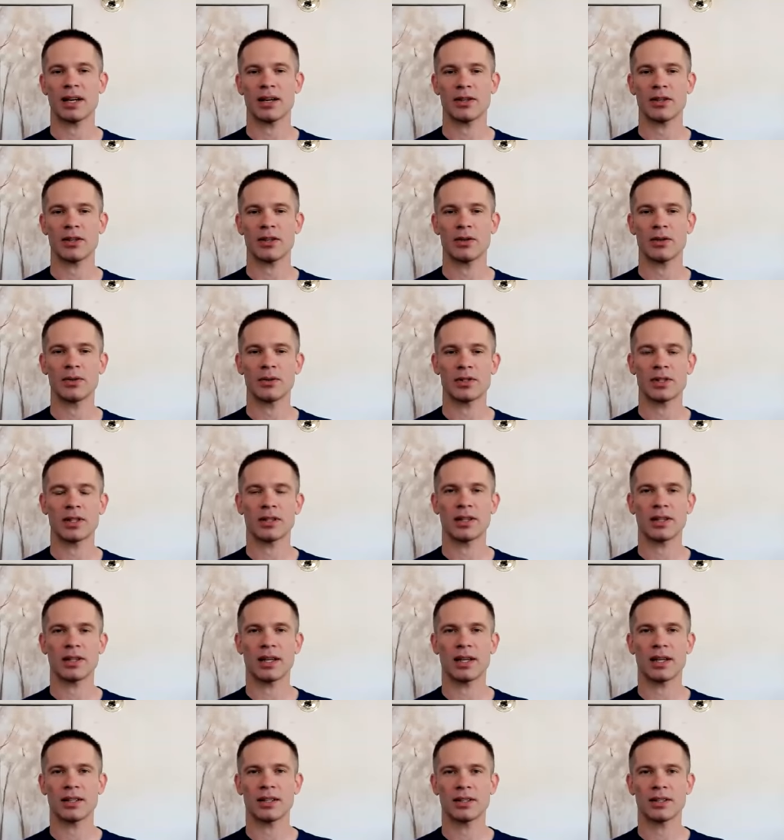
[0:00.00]
use the
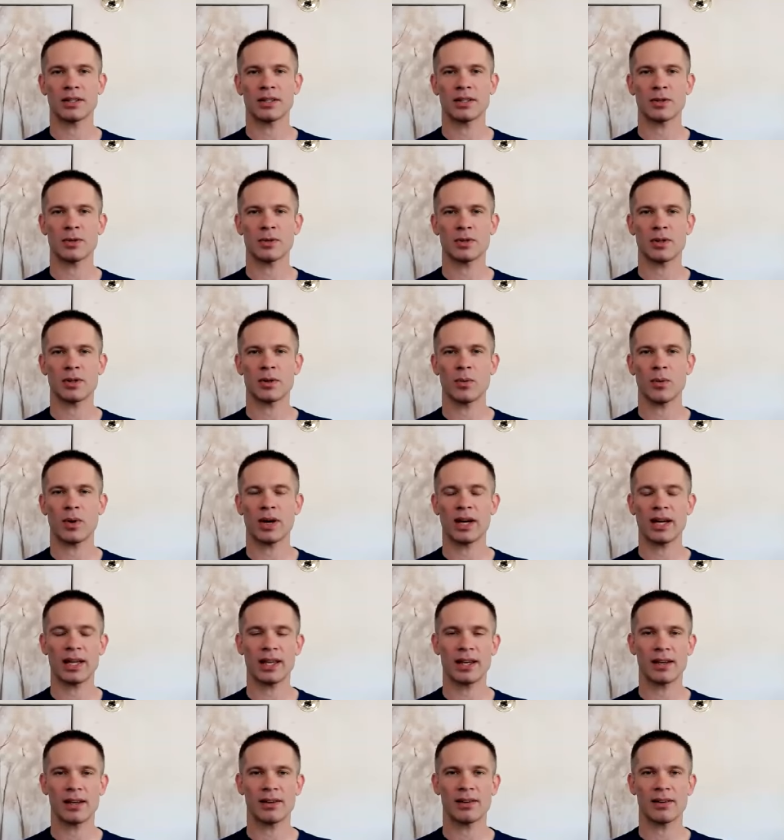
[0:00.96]
lungs, use the
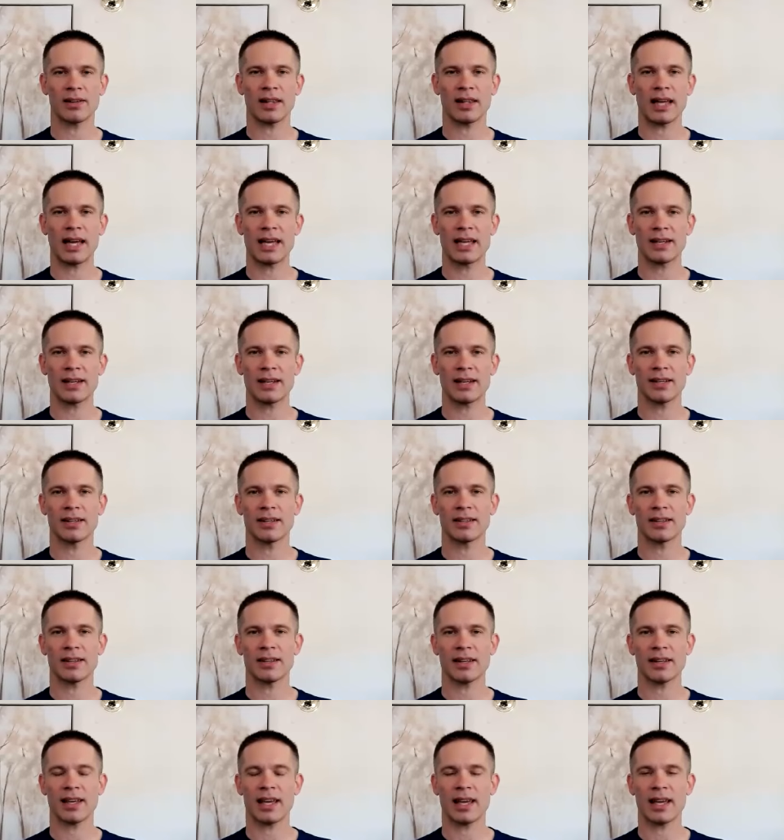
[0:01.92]
white light,
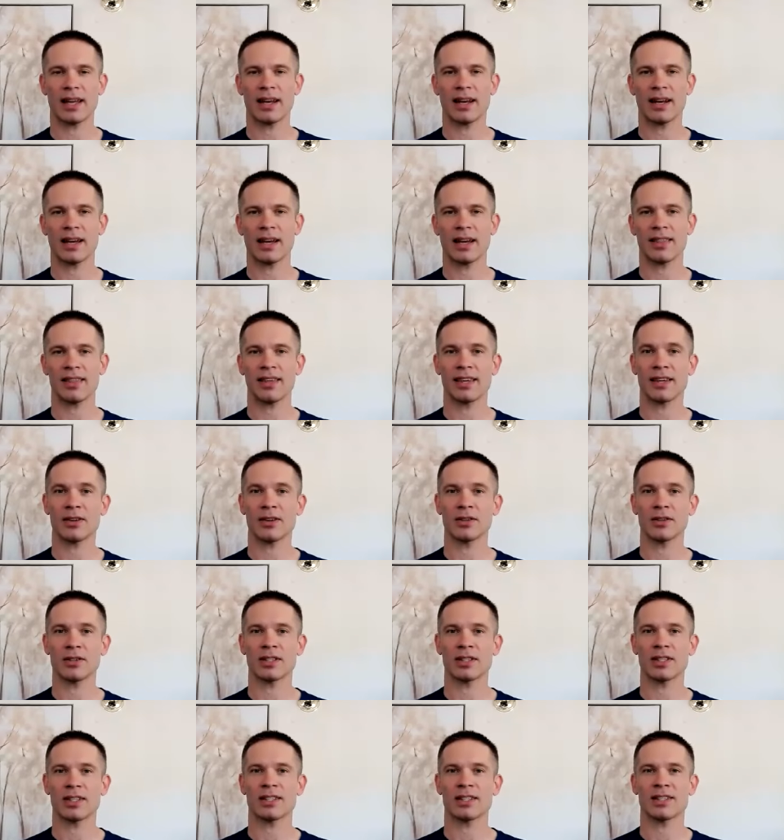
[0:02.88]
and I think
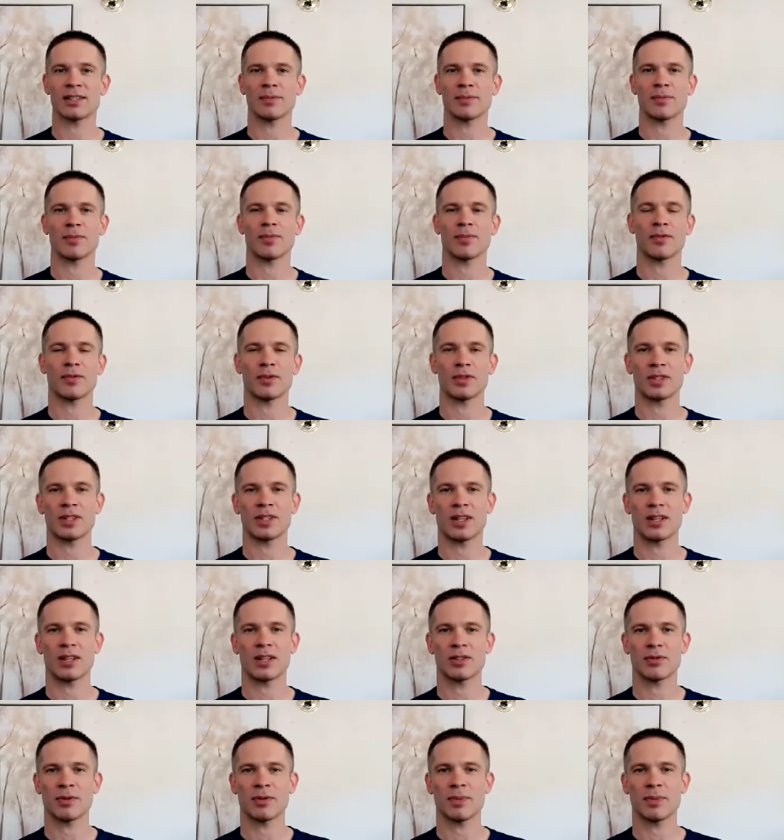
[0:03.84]
you'll see some
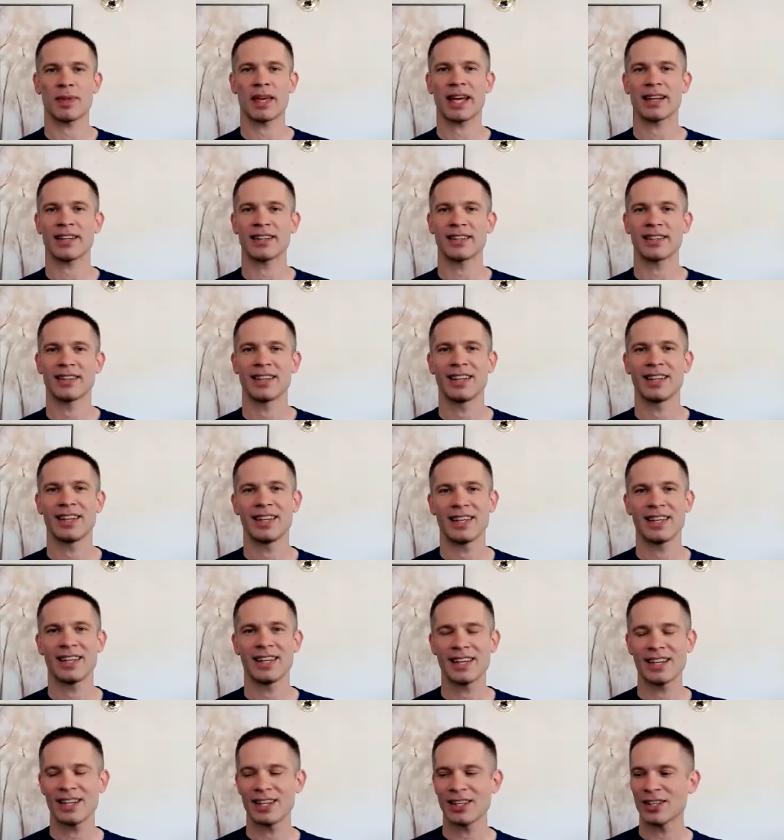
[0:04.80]
results from that.
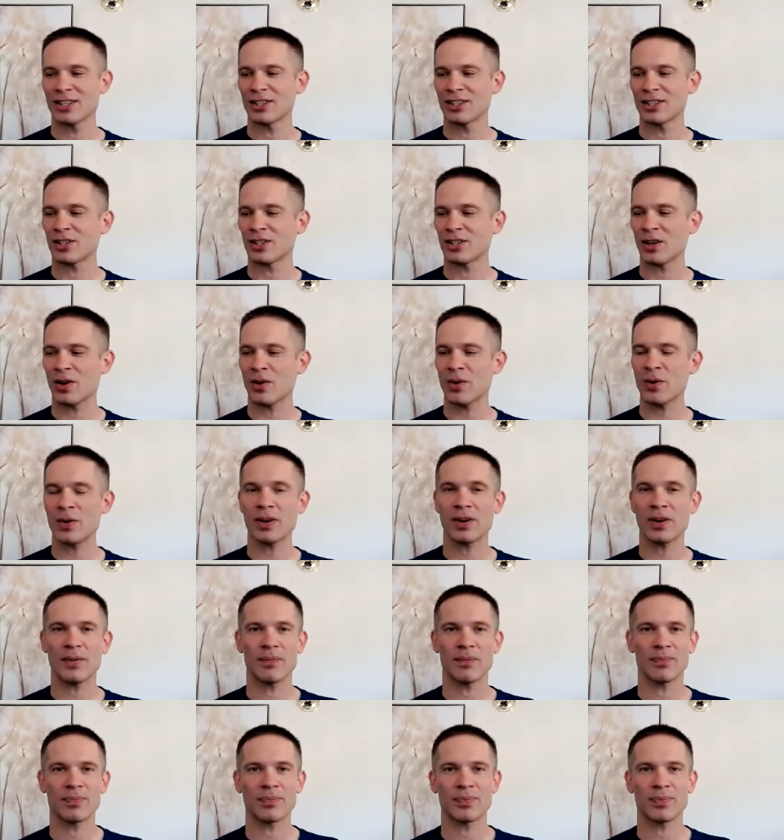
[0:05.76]
So
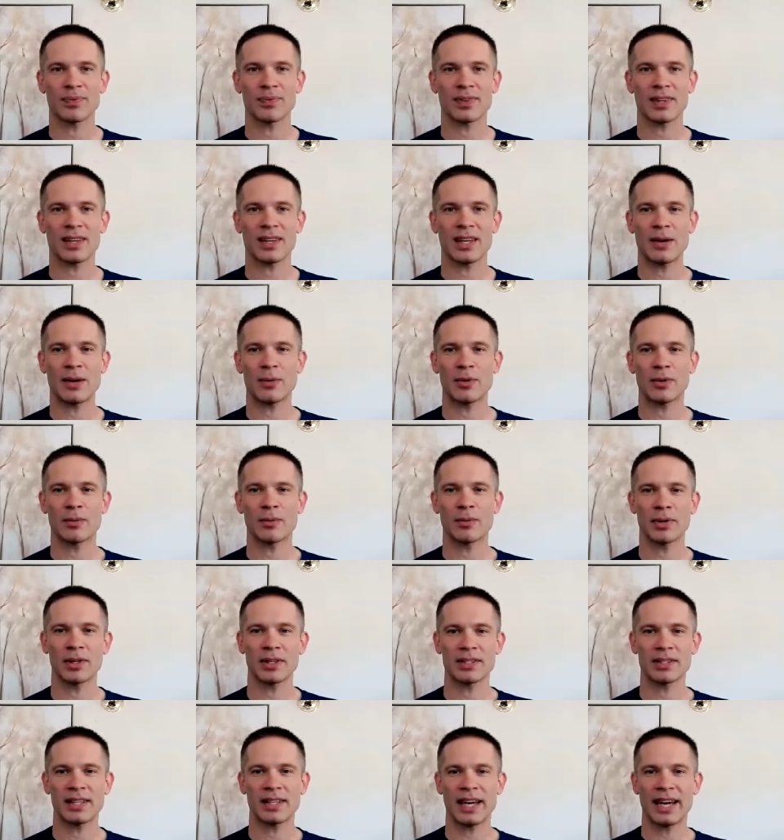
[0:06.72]
I will
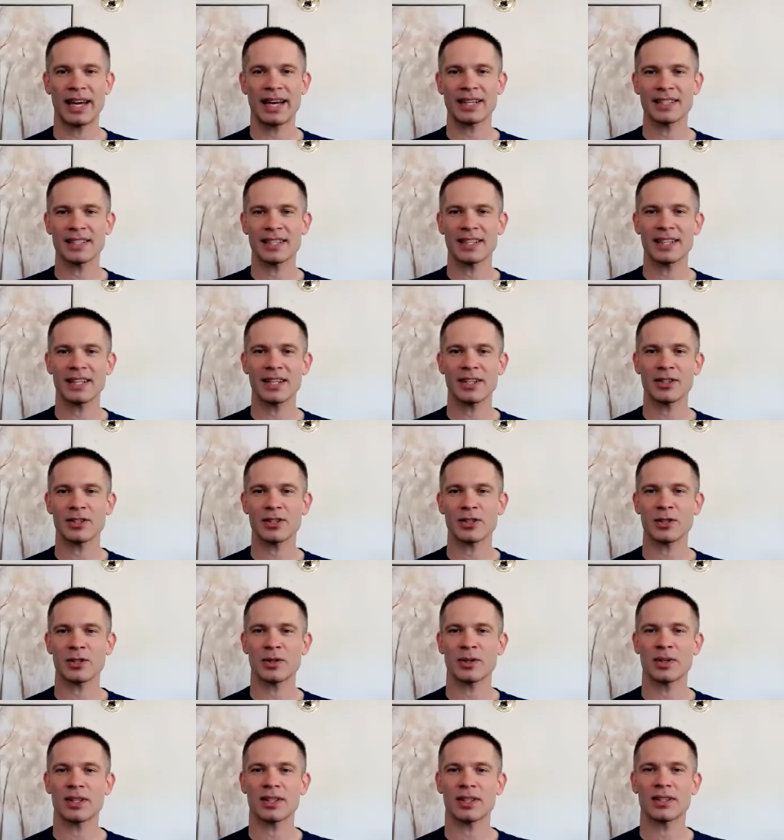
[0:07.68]
put tags in here
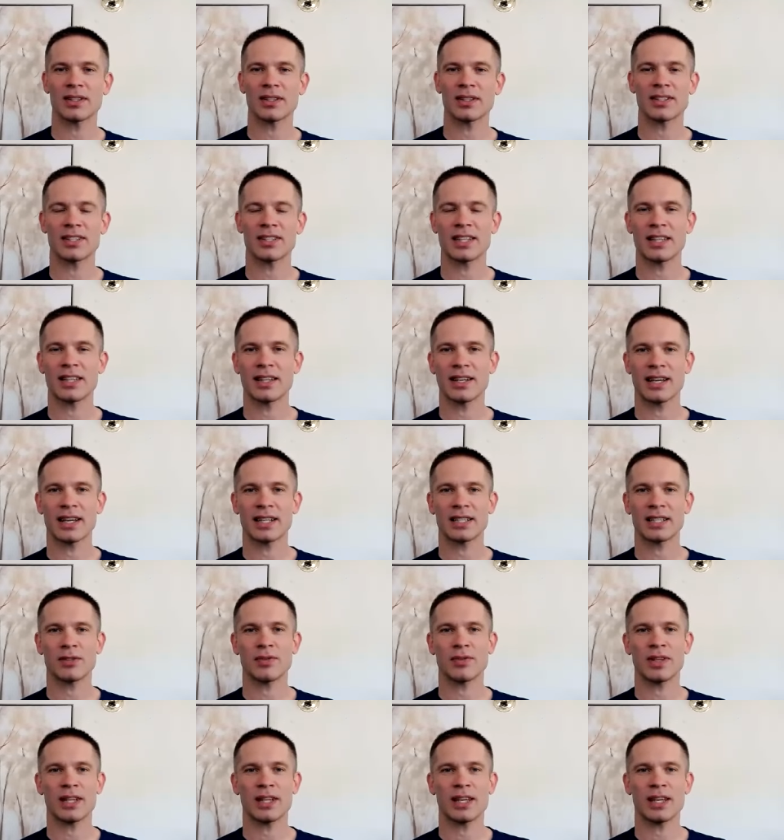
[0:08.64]
so you can see the
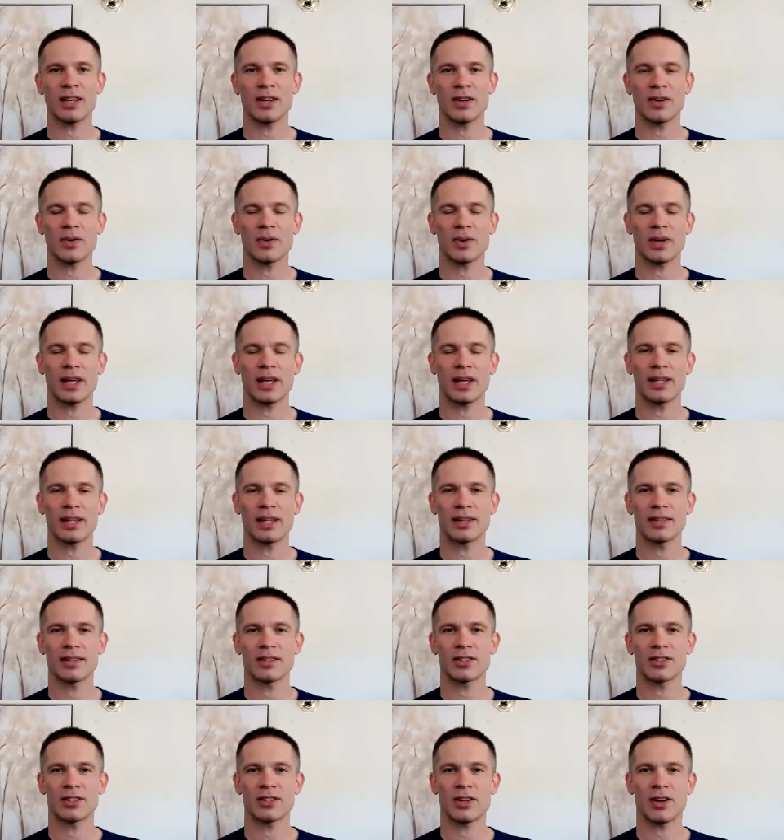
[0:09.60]
next video
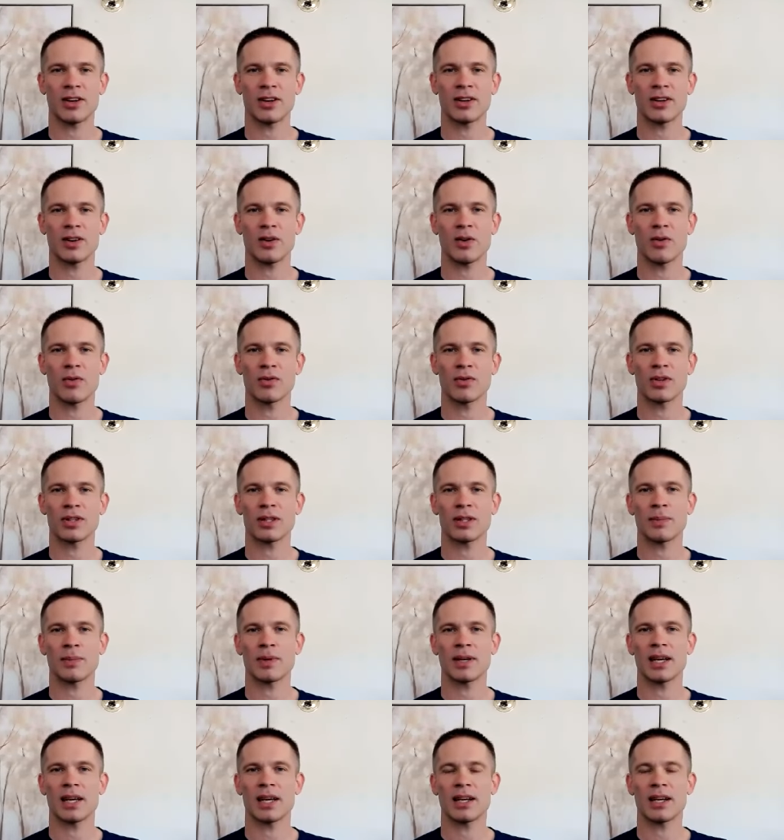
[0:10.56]
and start over at the
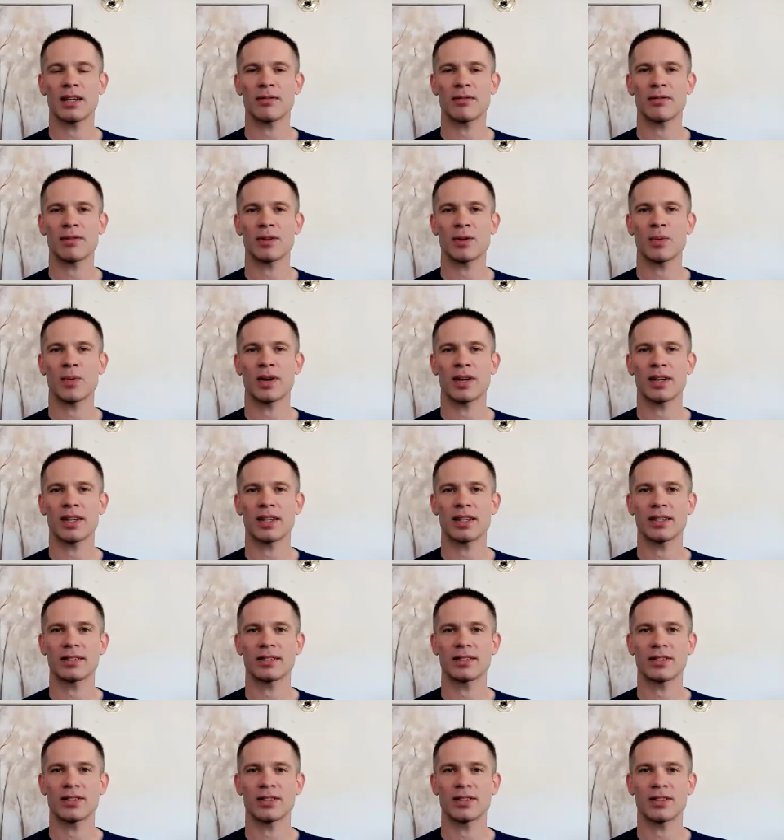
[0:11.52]
beginning if you want
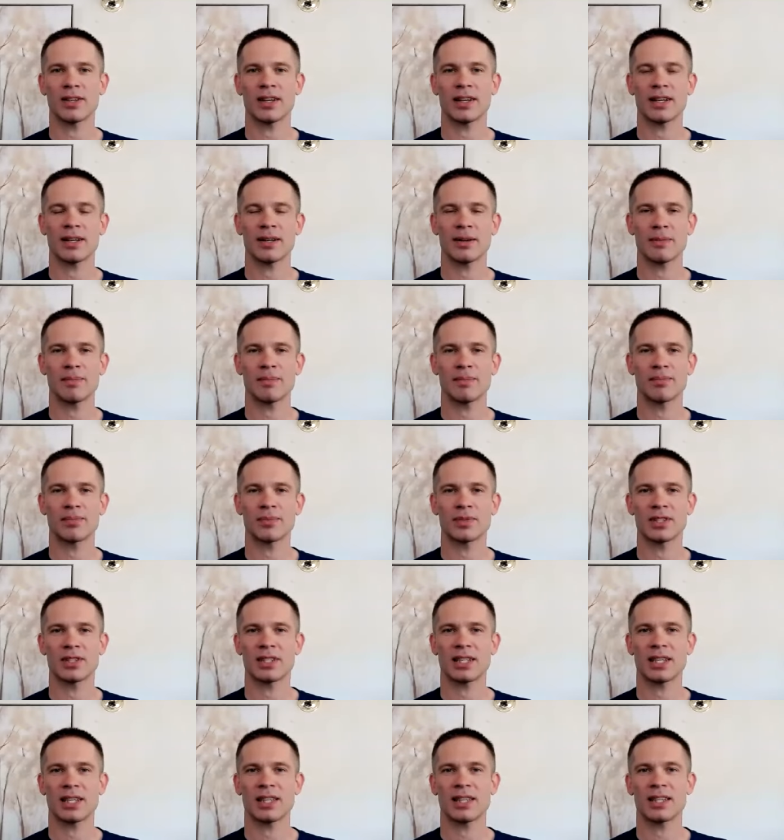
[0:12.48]
to
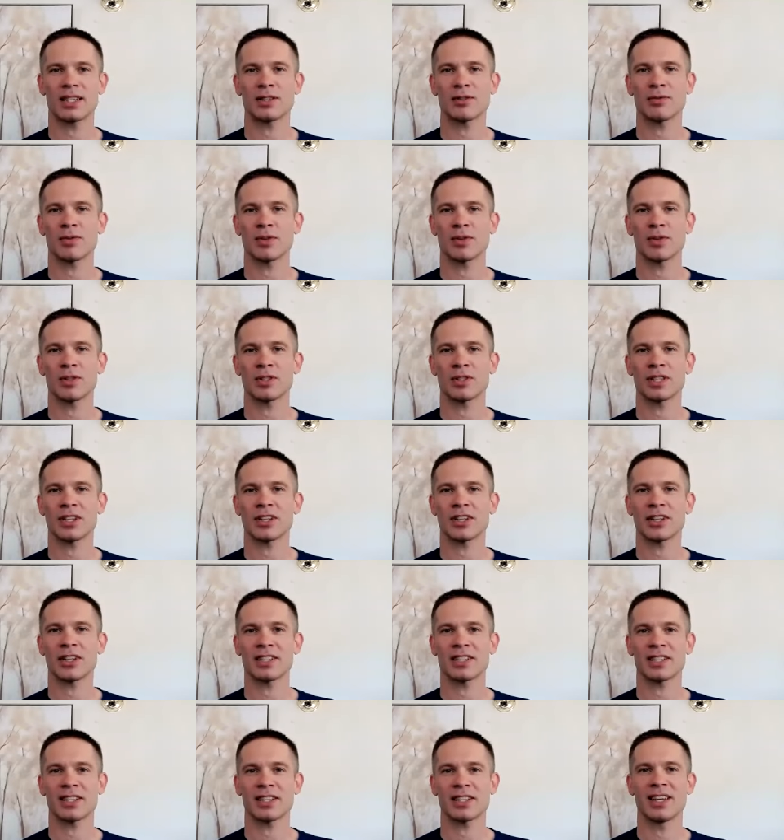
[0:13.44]
see this full
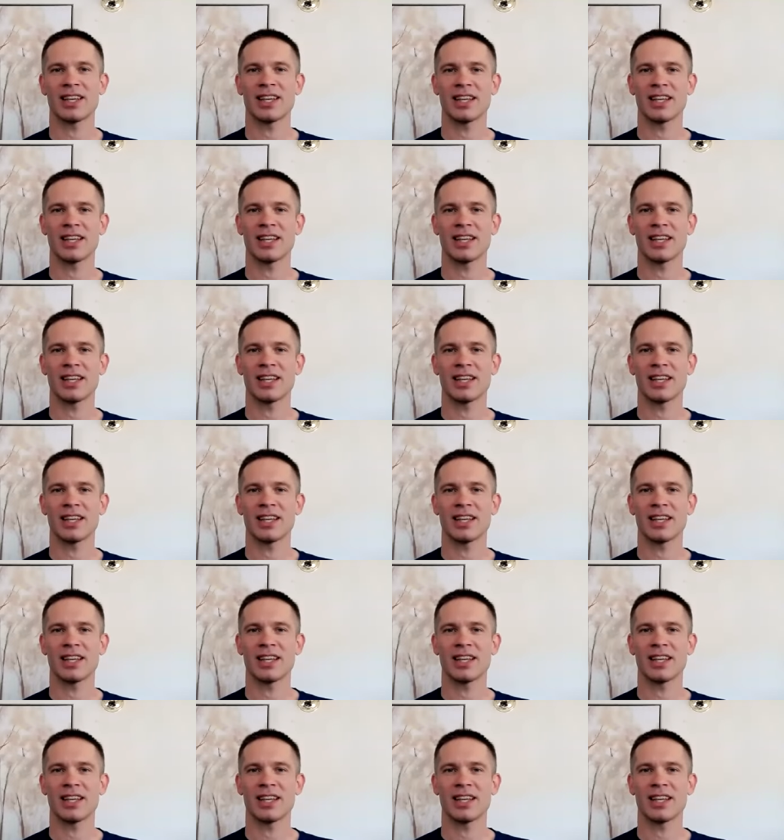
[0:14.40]
series.